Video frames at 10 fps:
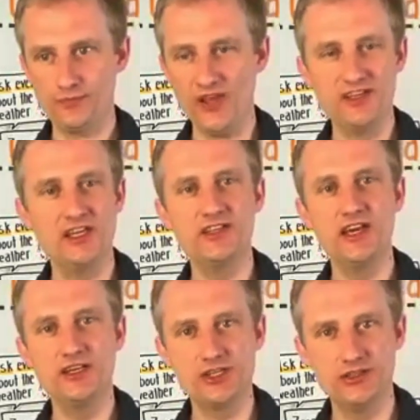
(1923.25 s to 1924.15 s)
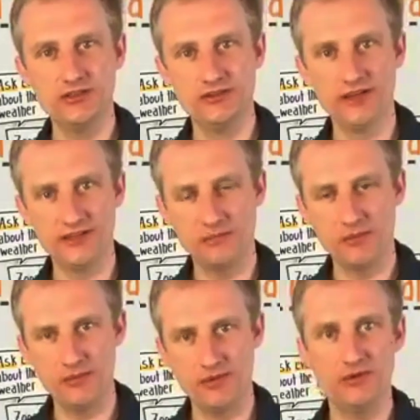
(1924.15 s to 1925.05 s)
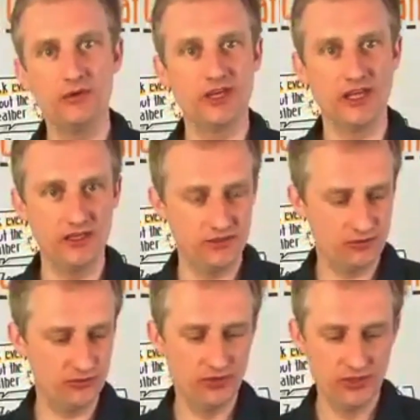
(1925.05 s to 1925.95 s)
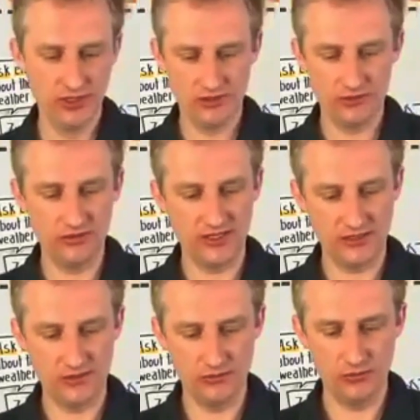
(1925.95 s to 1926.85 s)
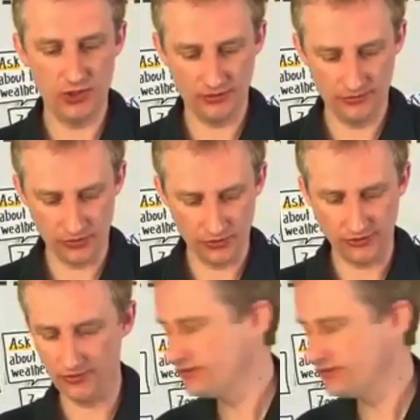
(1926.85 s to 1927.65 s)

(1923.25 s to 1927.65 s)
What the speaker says: attention that they may be okay to let you work further.